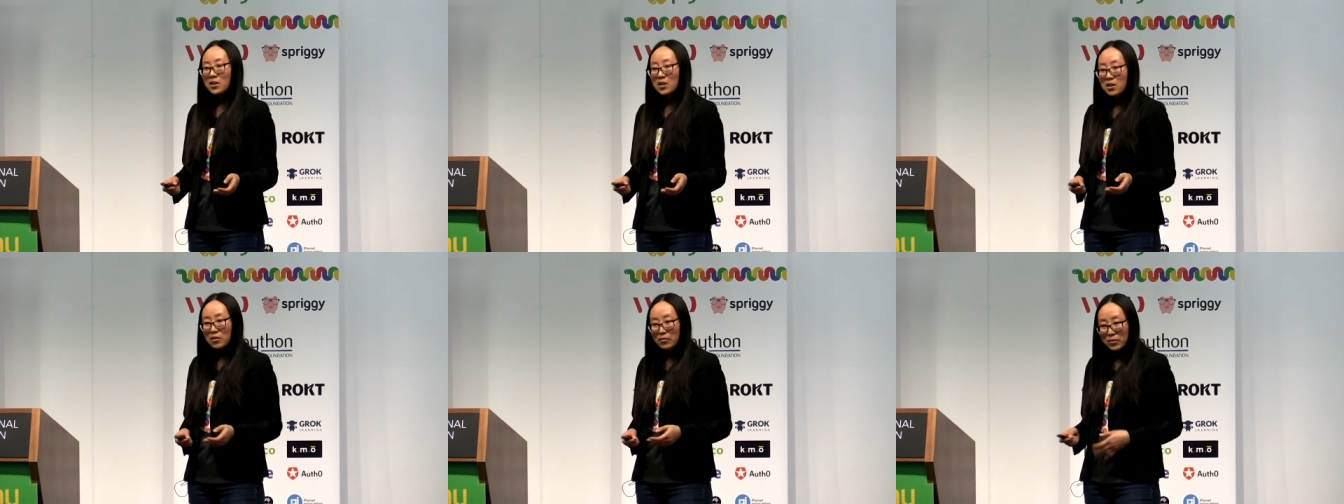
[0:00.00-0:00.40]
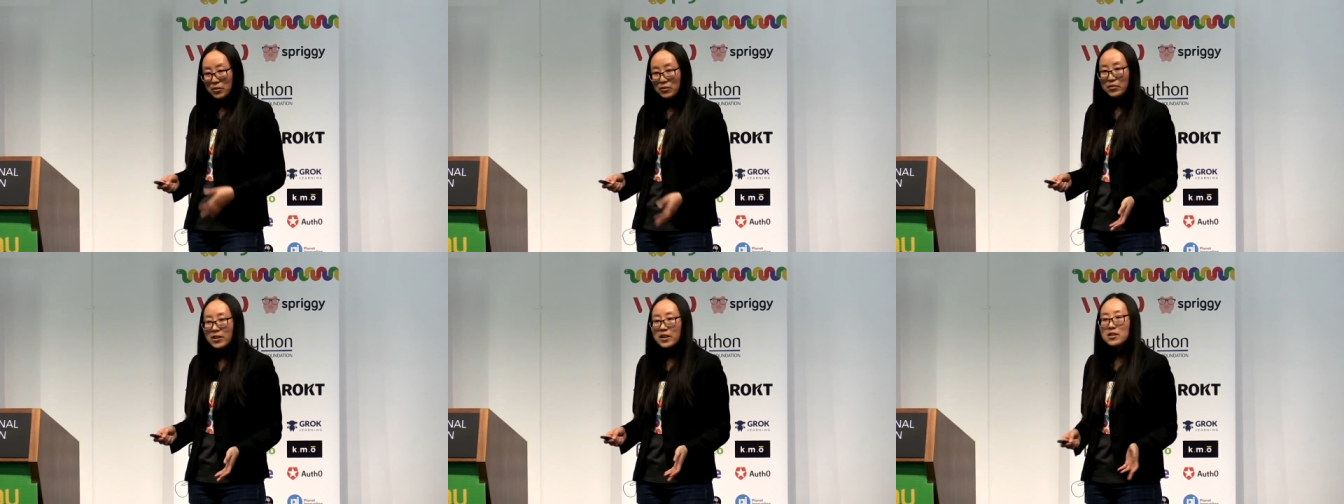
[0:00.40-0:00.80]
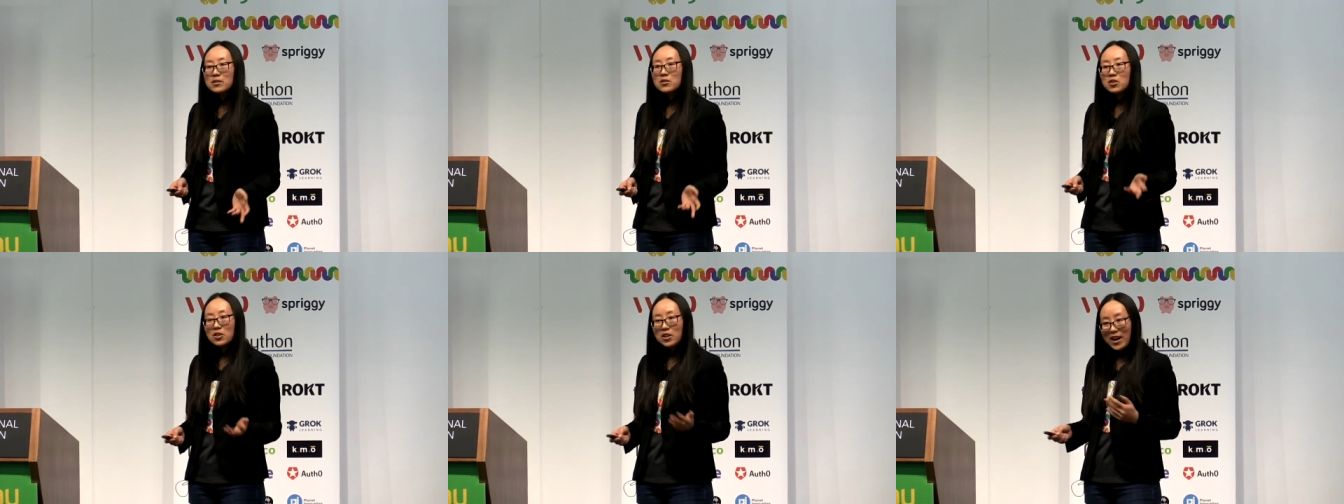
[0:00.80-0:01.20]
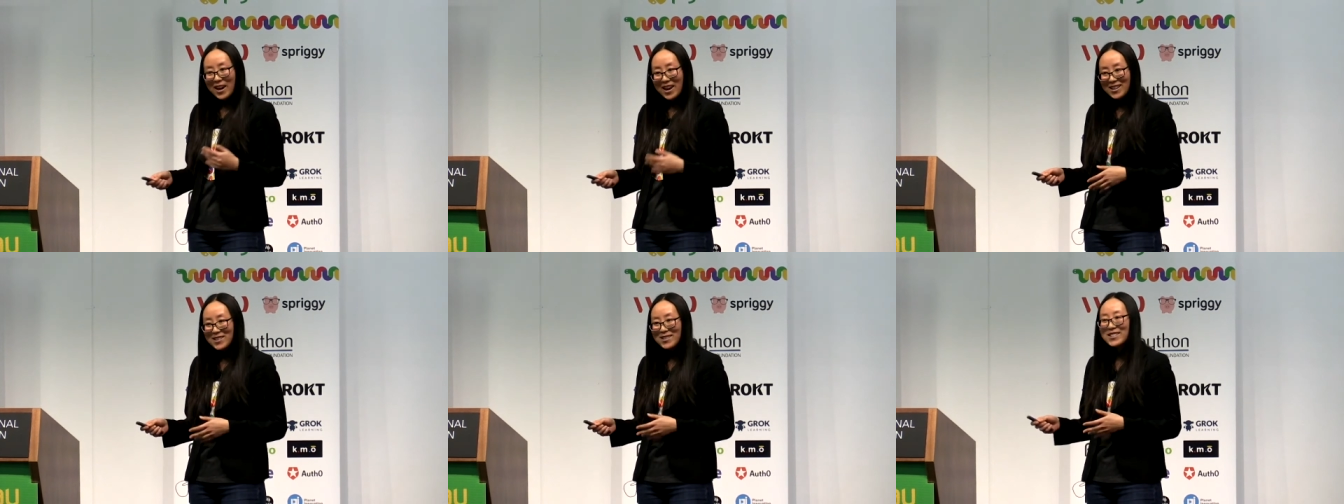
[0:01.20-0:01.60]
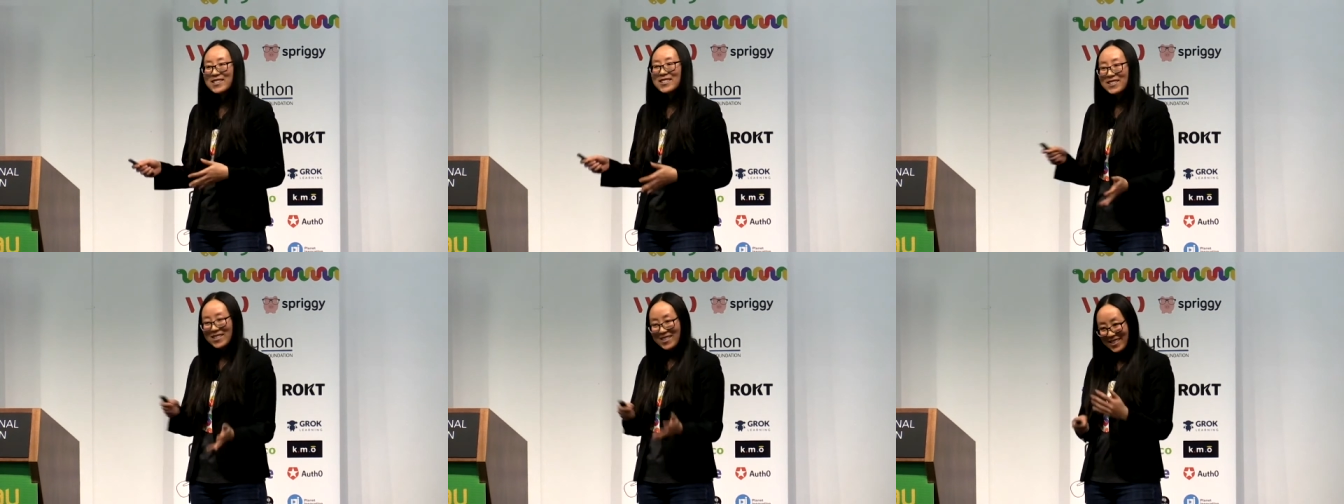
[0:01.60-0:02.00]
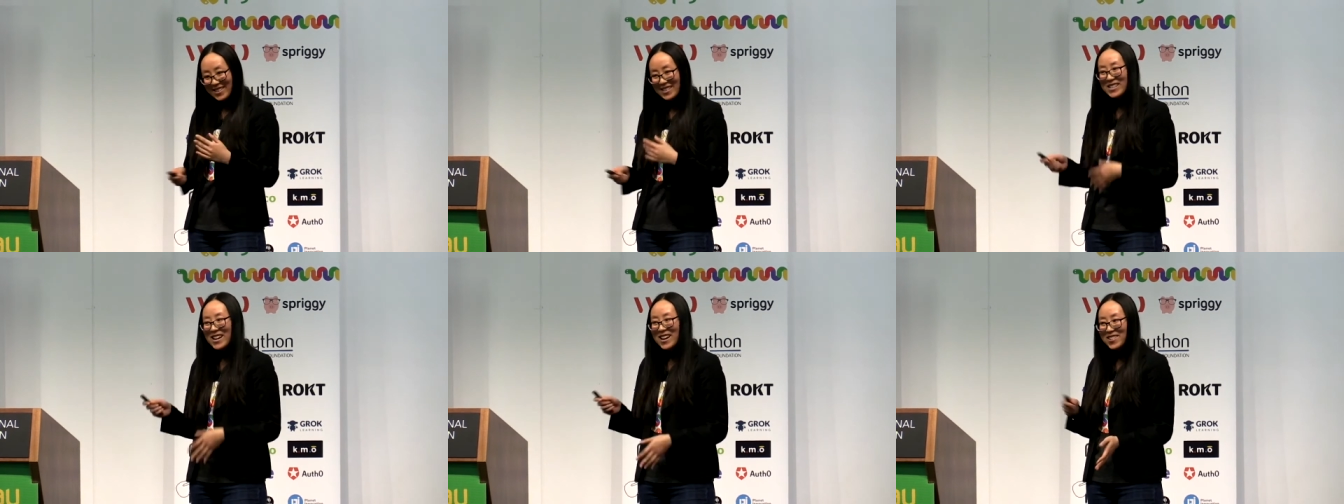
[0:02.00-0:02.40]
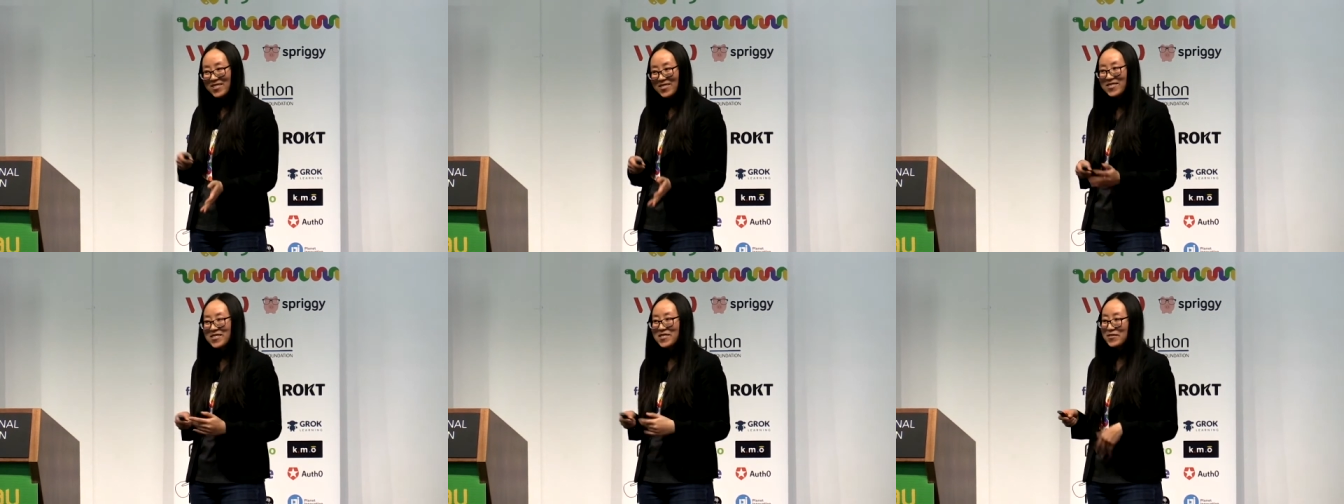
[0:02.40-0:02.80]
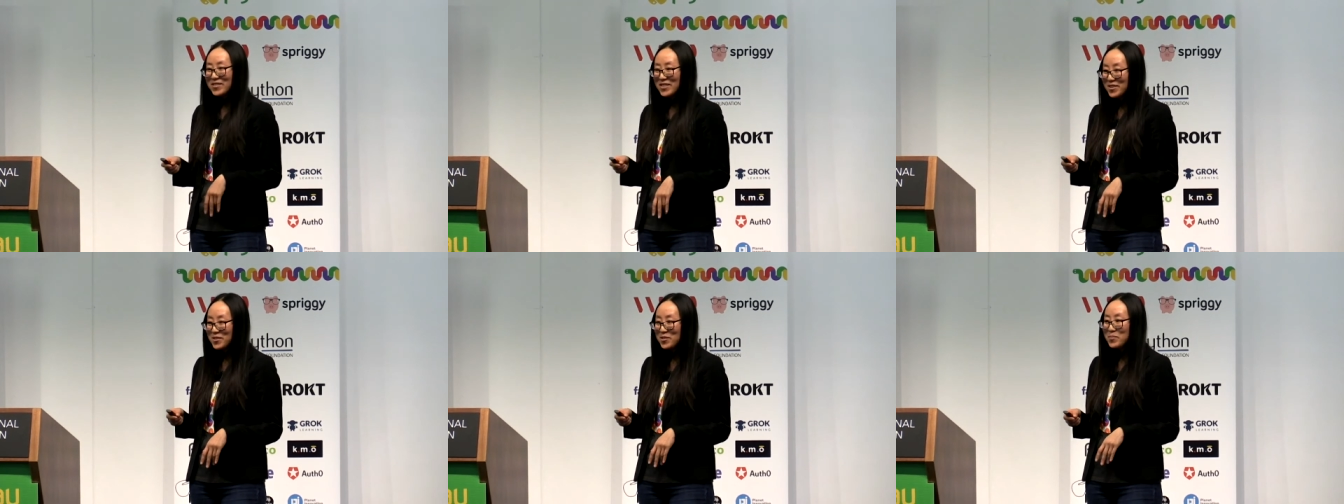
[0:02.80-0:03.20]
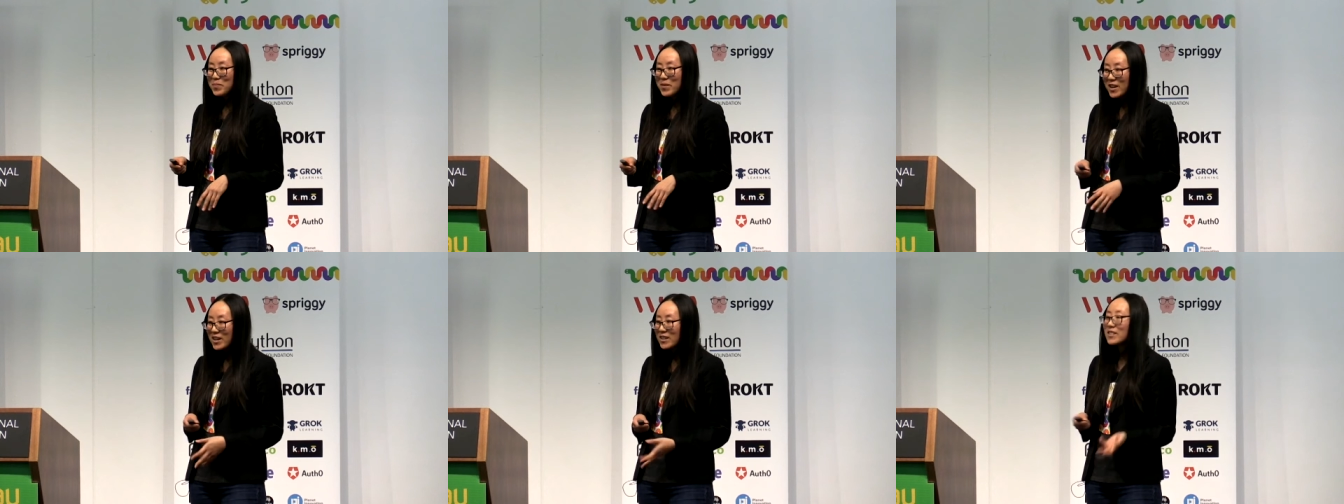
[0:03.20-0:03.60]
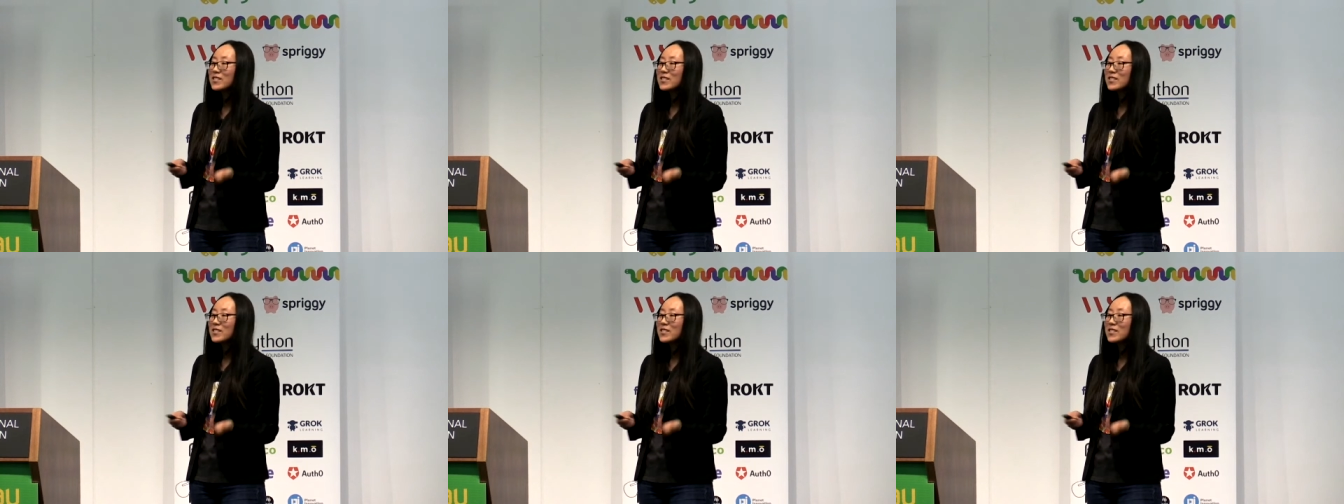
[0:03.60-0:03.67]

You can feel free to change this algorithm a little bit.